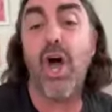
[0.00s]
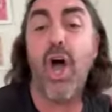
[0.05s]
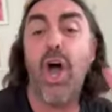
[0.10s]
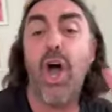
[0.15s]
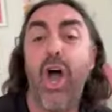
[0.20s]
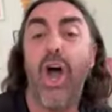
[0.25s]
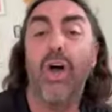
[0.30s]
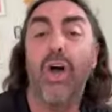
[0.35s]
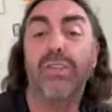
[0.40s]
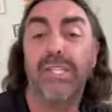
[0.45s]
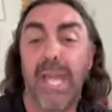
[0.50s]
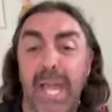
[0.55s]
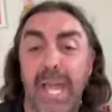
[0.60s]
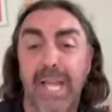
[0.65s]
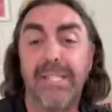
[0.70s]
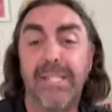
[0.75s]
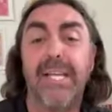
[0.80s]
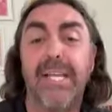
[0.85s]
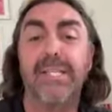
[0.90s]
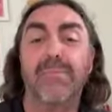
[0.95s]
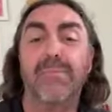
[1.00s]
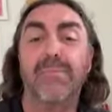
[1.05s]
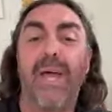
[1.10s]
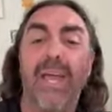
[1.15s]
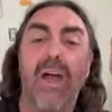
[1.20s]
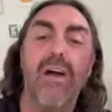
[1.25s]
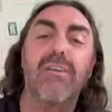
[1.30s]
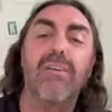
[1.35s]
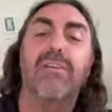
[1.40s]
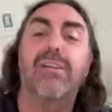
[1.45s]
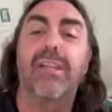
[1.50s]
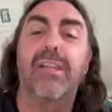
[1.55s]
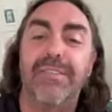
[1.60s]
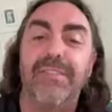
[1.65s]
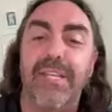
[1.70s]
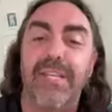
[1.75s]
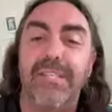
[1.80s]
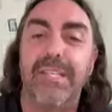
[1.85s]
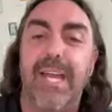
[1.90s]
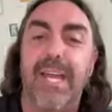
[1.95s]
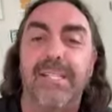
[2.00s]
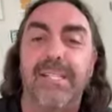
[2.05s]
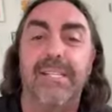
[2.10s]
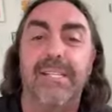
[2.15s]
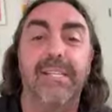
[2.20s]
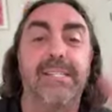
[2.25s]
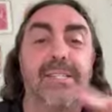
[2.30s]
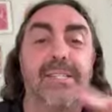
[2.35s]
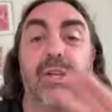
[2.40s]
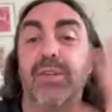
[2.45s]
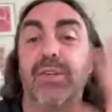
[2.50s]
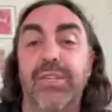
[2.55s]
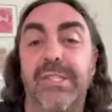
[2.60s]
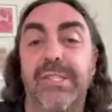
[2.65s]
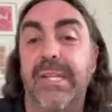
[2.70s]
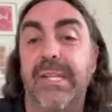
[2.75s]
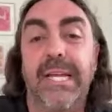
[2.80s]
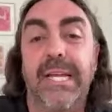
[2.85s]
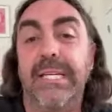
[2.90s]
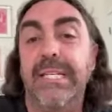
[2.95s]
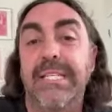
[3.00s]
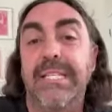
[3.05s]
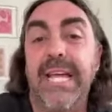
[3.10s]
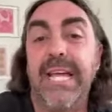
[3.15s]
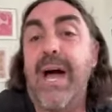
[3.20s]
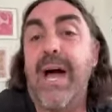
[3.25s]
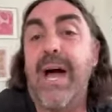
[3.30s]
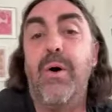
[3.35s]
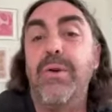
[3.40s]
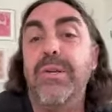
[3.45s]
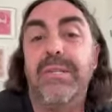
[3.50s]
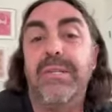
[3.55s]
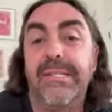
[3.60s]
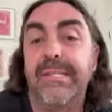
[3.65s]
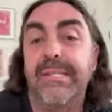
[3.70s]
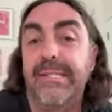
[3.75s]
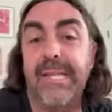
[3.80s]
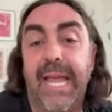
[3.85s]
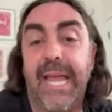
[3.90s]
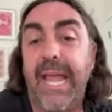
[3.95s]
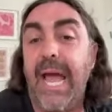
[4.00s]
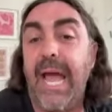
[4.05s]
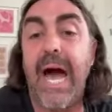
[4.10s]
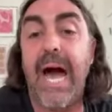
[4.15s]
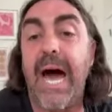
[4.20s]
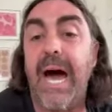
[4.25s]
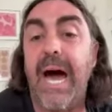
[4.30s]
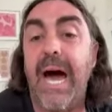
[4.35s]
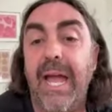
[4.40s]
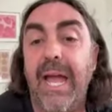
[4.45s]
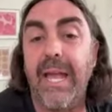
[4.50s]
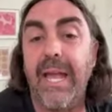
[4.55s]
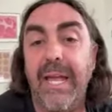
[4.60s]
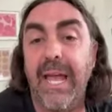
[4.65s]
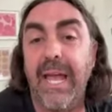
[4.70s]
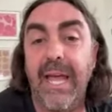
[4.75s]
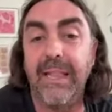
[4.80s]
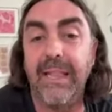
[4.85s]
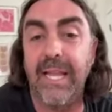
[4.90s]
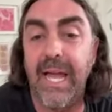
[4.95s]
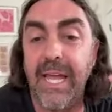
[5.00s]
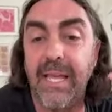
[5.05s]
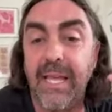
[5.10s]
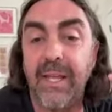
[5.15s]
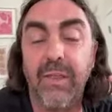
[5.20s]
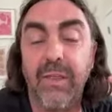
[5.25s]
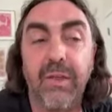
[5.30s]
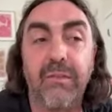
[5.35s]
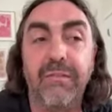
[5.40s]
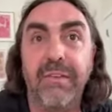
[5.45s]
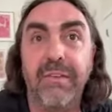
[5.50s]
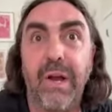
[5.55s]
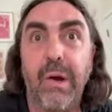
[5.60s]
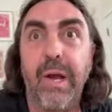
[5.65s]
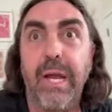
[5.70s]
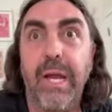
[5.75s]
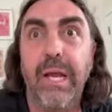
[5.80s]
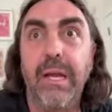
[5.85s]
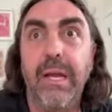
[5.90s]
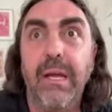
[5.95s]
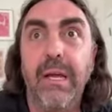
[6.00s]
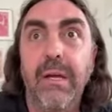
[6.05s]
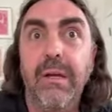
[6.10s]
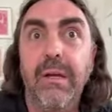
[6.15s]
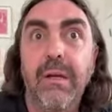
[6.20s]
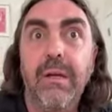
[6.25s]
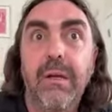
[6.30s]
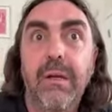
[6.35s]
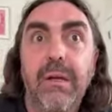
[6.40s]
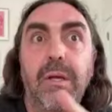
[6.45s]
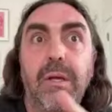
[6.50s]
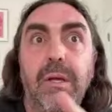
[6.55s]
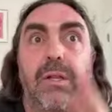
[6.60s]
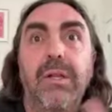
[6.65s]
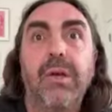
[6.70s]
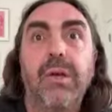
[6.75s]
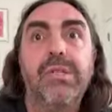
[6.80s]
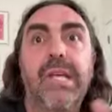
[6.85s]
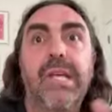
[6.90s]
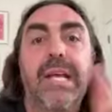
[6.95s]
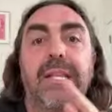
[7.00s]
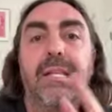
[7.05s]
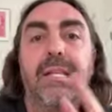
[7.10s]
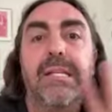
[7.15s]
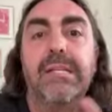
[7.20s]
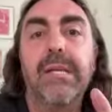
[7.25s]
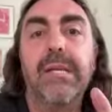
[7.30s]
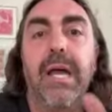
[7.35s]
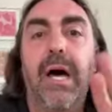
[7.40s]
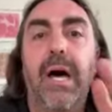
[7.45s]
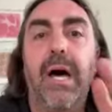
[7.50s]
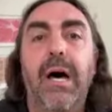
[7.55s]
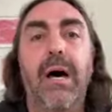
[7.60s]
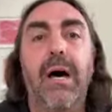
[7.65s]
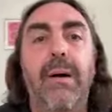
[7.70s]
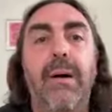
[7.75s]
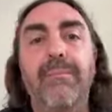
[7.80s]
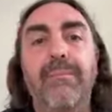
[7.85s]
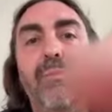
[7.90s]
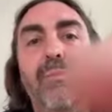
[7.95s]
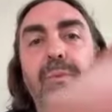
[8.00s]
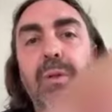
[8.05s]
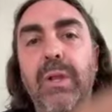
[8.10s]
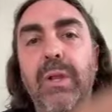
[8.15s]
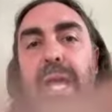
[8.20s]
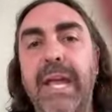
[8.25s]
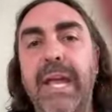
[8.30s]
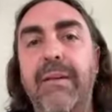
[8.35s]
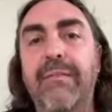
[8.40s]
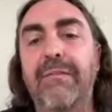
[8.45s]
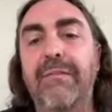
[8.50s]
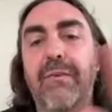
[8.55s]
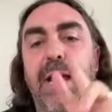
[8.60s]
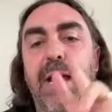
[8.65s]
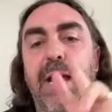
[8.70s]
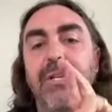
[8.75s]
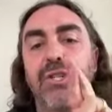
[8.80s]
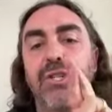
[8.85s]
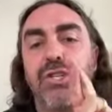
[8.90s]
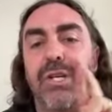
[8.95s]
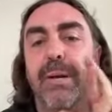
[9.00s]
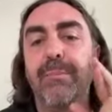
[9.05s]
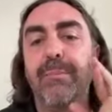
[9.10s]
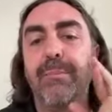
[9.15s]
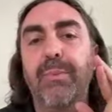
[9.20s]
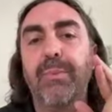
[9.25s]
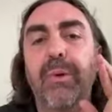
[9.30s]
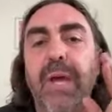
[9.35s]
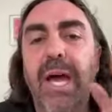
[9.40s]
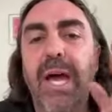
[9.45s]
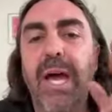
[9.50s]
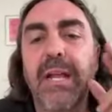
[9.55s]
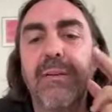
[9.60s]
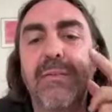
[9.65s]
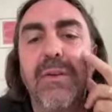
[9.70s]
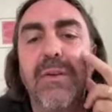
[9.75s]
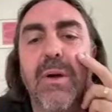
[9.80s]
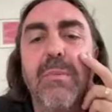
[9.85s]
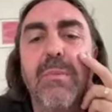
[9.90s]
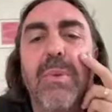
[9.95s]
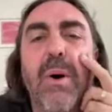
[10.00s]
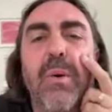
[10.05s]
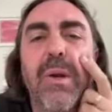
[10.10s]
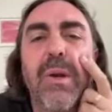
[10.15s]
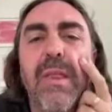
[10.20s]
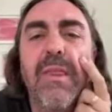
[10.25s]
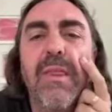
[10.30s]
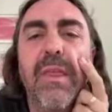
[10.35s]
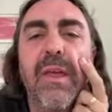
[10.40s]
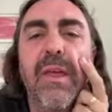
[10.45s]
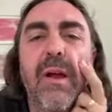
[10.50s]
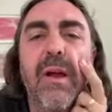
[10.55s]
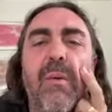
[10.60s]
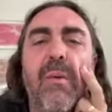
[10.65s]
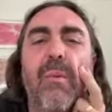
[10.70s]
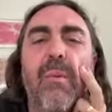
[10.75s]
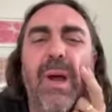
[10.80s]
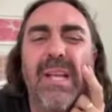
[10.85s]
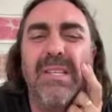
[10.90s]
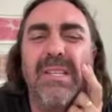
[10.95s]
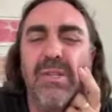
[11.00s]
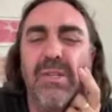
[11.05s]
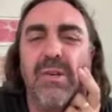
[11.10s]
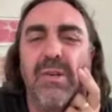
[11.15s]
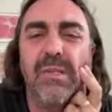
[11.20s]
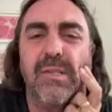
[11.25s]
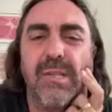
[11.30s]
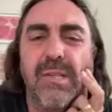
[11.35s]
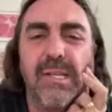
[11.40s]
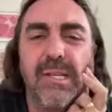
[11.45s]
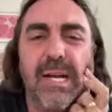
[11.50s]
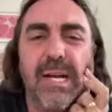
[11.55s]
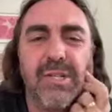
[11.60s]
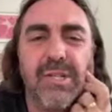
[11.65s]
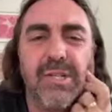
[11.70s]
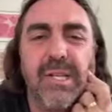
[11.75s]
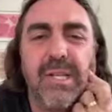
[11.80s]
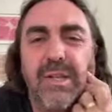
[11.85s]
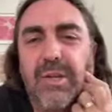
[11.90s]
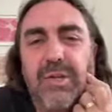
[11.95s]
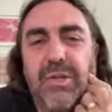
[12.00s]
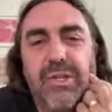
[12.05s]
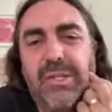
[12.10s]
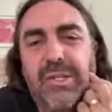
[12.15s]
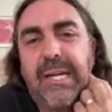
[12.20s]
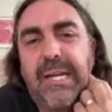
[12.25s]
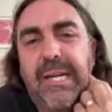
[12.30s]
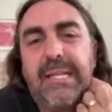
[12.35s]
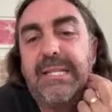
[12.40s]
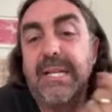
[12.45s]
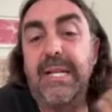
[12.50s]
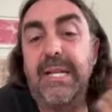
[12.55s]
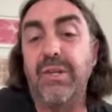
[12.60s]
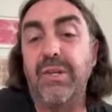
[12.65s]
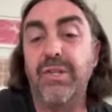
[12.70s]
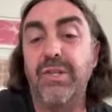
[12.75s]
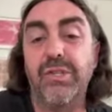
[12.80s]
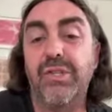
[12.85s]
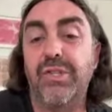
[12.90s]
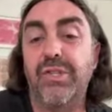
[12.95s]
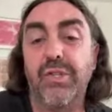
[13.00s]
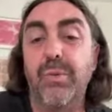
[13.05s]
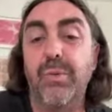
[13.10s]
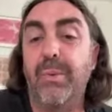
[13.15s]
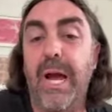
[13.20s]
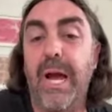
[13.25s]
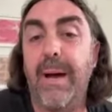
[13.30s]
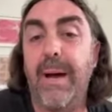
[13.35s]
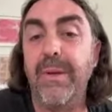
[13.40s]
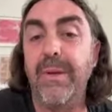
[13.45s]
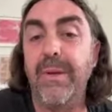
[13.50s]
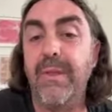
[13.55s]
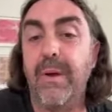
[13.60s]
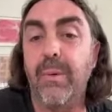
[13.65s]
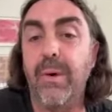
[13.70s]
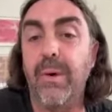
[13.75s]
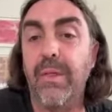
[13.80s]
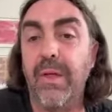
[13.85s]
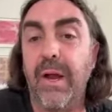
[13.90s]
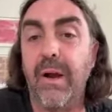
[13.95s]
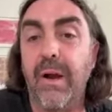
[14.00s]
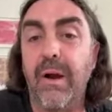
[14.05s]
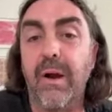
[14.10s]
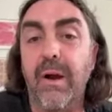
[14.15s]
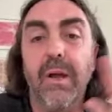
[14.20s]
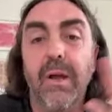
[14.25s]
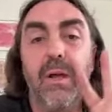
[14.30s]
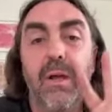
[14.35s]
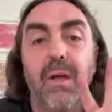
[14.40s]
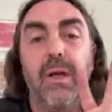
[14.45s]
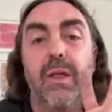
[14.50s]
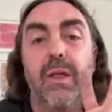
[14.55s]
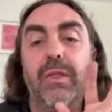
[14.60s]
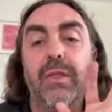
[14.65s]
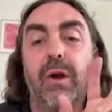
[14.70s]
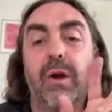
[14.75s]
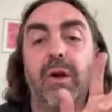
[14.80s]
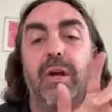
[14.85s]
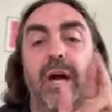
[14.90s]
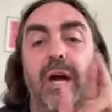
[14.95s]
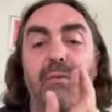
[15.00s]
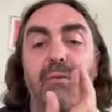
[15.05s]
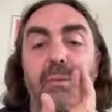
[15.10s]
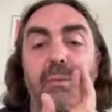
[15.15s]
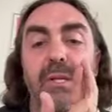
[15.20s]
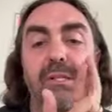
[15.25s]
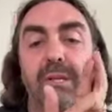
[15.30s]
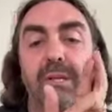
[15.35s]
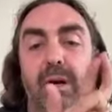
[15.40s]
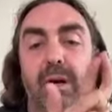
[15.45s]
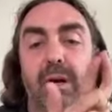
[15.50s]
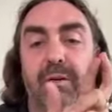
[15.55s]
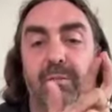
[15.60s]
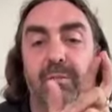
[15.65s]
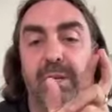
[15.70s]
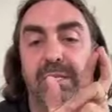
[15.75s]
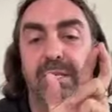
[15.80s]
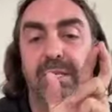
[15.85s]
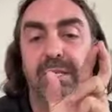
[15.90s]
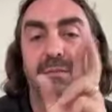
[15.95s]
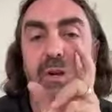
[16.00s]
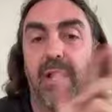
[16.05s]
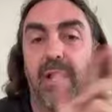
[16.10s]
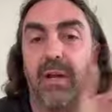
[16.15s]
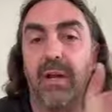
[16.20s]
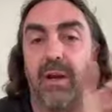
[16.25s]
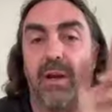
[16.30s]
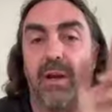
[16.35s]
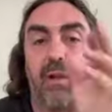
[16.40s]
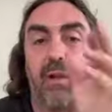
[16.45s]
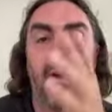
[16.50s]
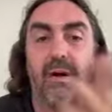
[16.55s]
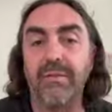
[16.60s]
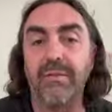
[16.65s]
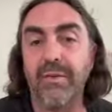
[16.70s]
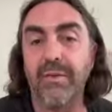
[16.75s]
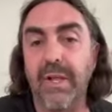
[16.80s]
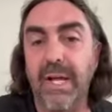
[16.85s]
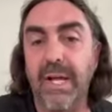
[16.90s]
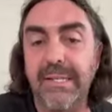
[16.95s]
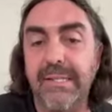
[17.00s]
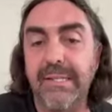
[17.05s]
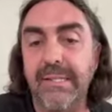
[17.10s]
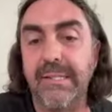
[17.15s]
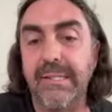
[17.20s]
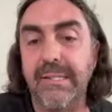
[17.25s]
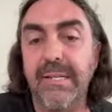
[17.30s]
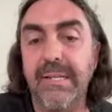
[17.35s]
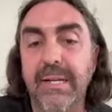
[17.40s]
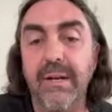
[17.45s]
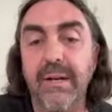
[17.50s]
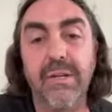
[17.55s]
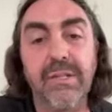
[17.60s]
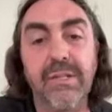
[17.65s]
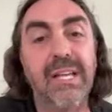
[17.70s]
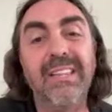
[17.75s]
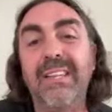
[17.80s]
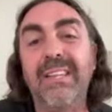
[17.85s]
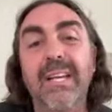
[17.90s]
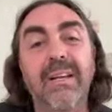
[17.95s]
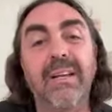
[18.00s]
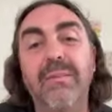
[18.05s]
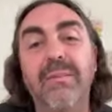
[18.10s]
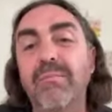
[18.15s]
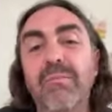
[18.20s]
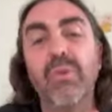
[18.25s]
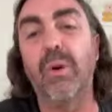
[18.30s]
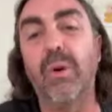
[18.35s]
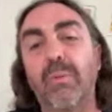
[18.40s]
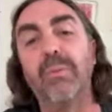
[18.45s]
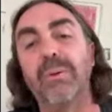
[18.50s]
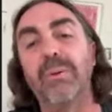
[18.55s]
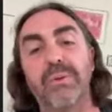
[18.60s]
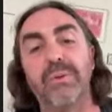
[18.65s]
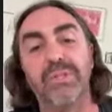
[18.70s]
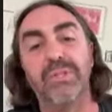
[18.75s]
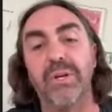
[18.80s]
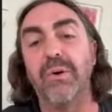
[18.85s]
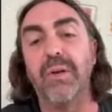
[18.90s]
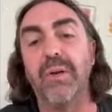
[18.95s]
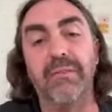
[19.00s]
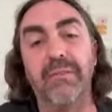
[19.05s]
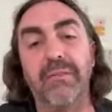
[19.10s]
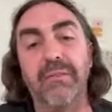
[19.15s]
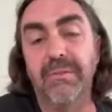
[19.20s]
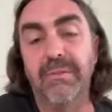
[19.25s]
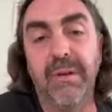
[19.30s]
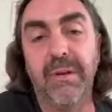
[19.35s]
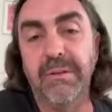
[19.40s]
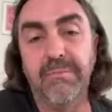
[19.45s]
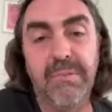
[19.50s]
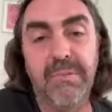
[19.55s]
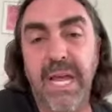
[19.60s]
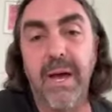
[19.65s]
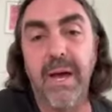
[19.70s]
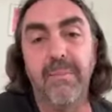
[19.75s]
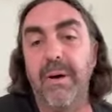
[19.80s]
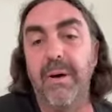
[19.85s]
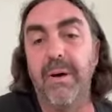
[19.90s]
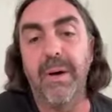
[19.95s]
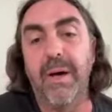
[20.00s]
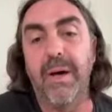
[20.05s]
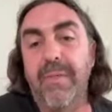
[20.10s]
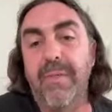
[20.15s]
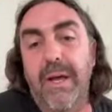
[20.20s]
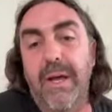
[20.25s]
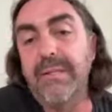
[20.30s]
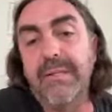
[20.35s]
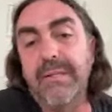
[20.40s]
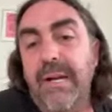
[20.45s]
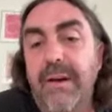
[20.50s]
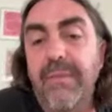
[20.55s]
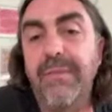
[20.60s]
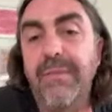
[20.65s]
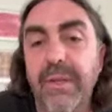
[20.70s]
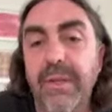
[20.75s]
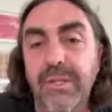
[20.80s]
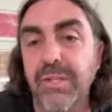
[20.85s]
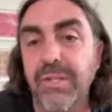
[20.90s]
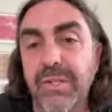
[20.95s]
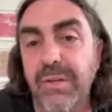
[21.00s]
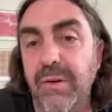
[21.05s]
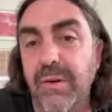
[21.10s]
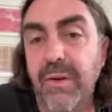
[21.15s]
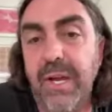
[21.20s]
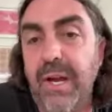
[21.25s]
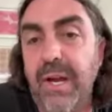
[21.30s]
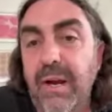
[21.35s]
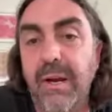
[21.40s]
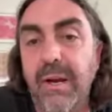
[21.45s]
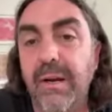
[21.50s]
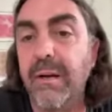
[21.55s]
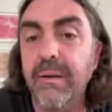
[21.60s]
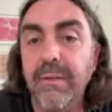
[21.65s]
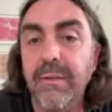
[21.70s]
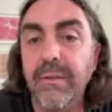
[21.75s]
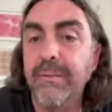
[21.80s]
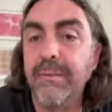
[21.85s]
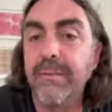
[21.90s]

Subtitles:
Oh, Texas. My uncle lives in Texas. They're just like down to say hi. And like, there's like this like friendship kind of component there. Right. Did you notice this, Ashley, that they're just like, they're just super happy that we're there. Their governments and our governments have not gotten along for the last 60 years. The normal people don't give a damn about that stuff. They just don't care. Yeah.